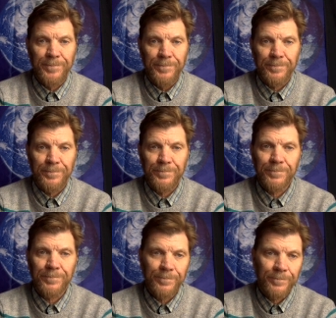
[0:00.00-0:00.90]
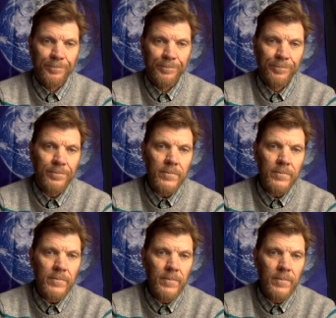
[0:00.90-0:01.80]

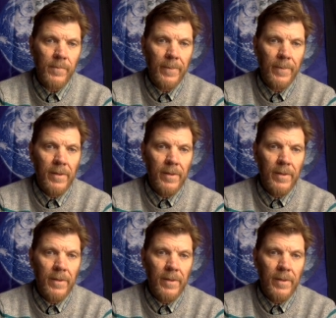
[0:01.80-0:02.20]
Nothing is said.